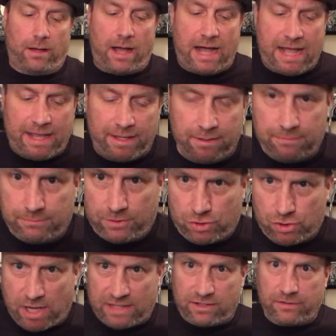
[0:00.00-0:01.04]
I
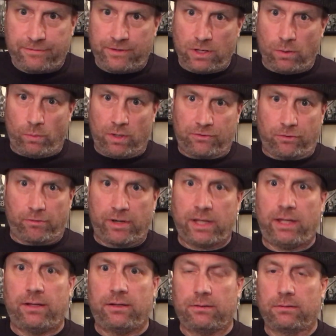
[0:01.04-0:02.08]
shot this video once
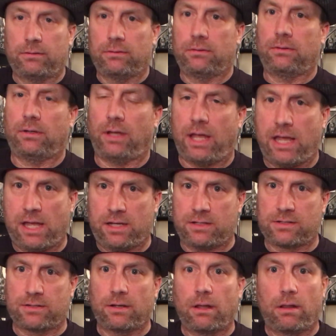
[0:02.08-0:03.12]
already
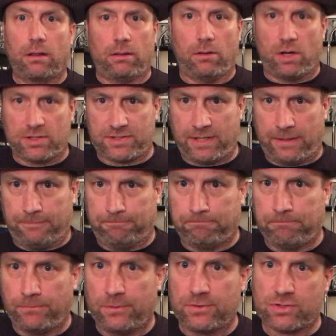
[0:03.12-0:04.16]
and lost it,
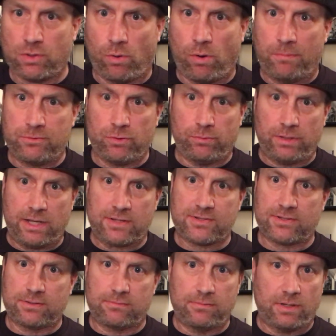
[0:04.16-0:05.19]
so I'm doing
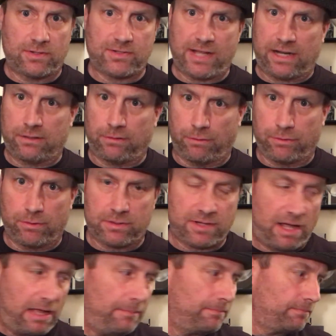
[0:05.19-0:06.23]
this a second or third
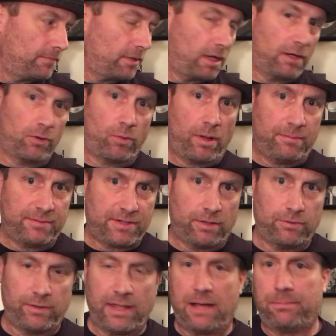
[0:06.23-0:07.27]
time. I don't know why I'm
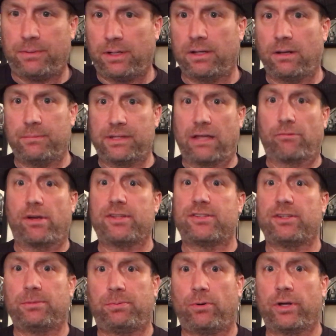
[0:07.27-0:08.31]
telling you that, but I'm gonna get right
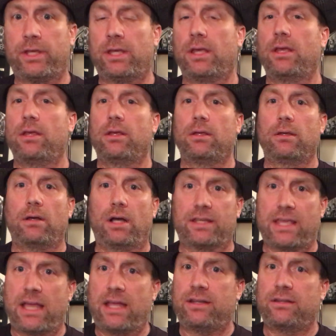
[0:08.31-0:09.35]
to the point.
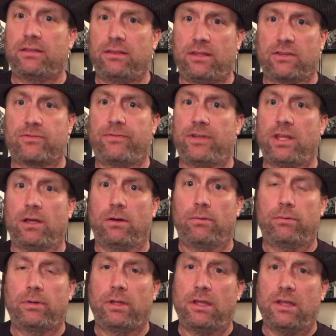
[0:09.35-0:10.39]
Again, this
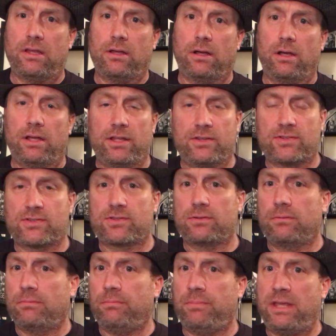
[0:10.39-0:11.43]
video is
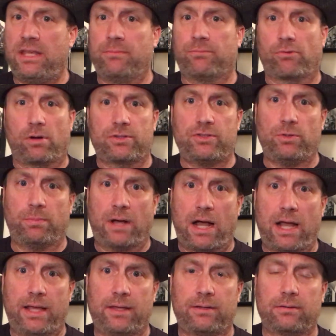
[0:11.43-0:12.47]
being brought to you
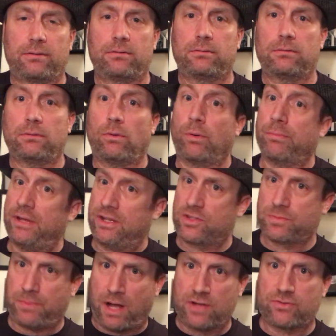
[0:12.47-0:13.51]
by, or being
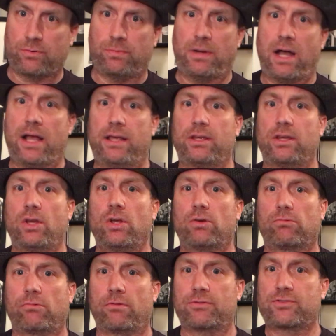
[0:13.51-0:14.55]
sponsored by,
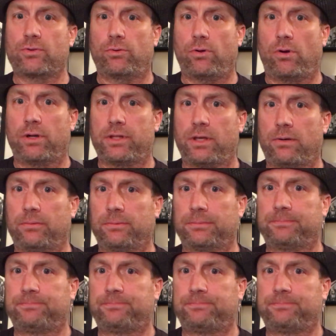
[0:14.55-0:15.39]
Riverstone Audio.